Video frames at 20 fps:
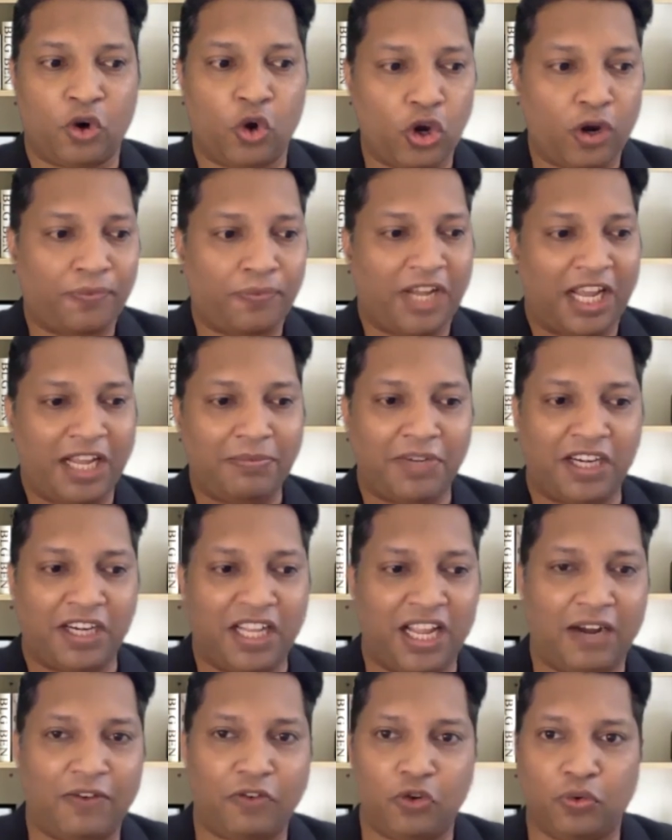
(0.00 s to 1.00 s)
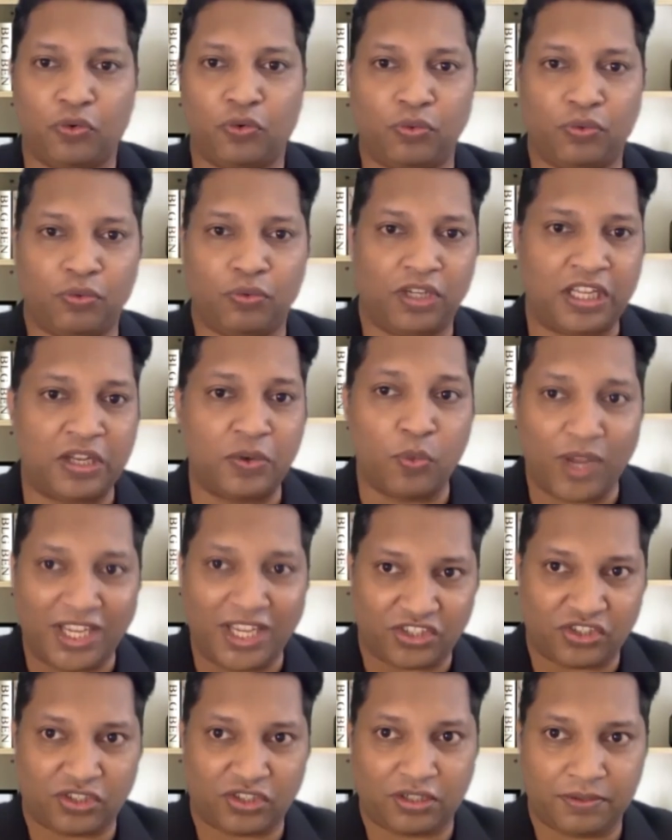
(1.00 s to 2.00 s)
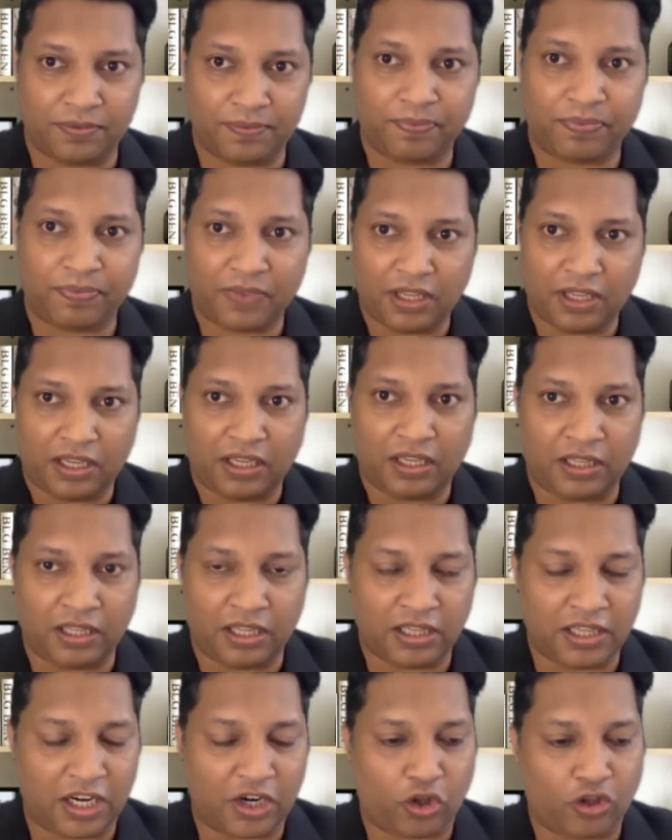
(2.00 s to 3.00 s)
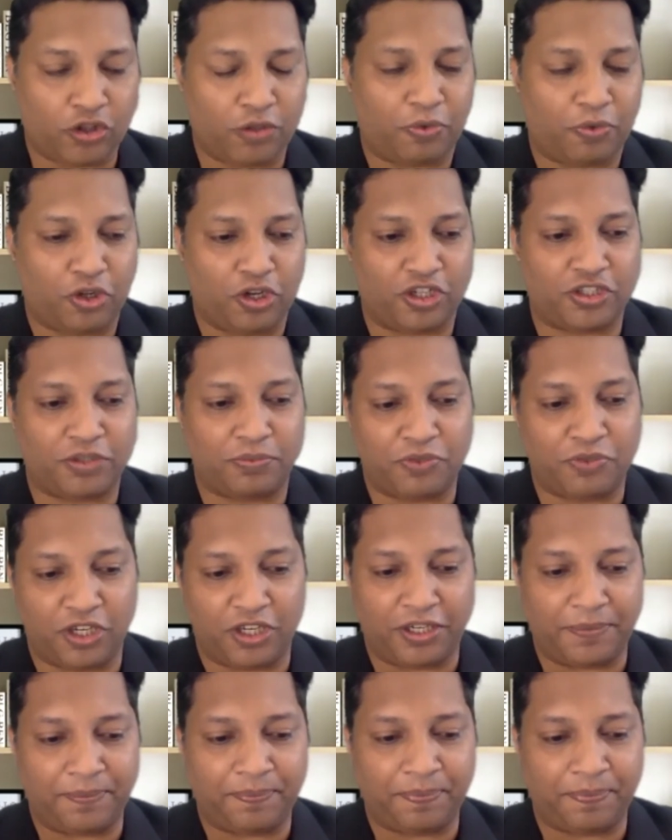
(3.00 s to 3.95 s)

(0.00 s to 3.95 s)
of time that they have to invest in that entrepreneurship journey.